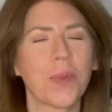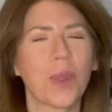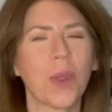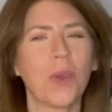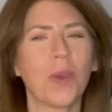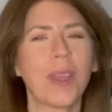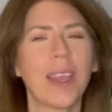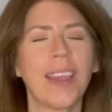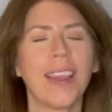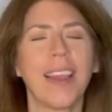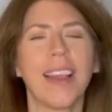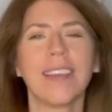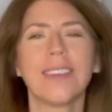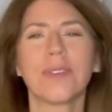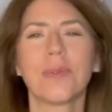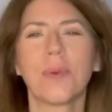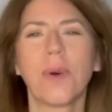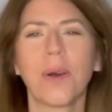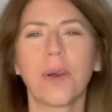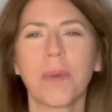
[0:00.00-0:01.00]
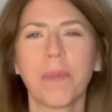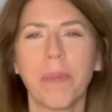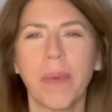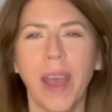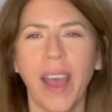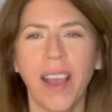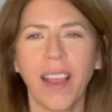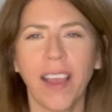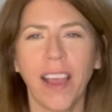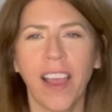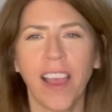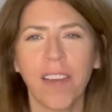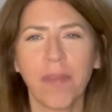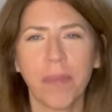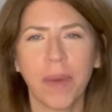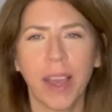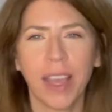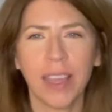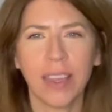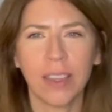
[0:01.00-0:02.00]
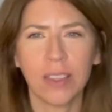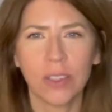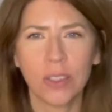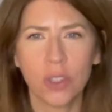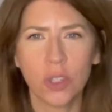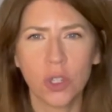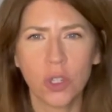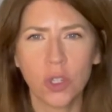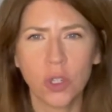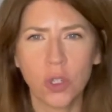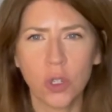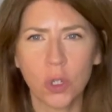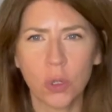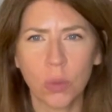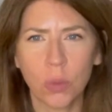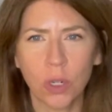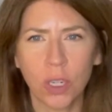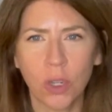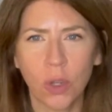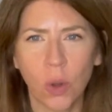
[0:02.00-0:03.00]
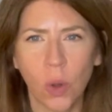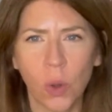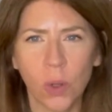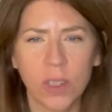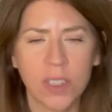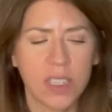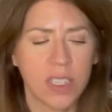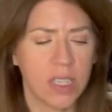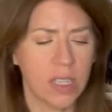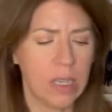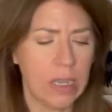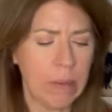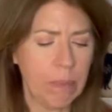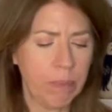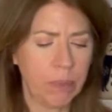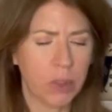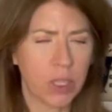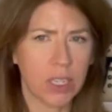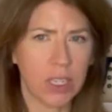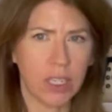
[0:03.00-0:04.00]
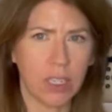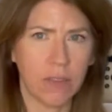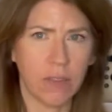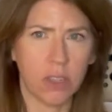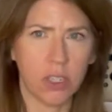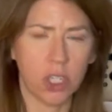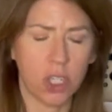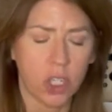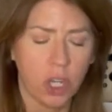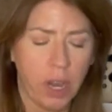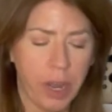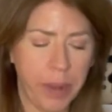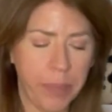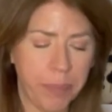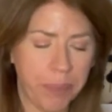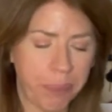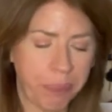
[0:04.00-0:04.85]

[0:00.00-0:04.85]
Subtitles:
Okay guys, welcome back. I have my turmeric gold tea. I'm gonna give it a try.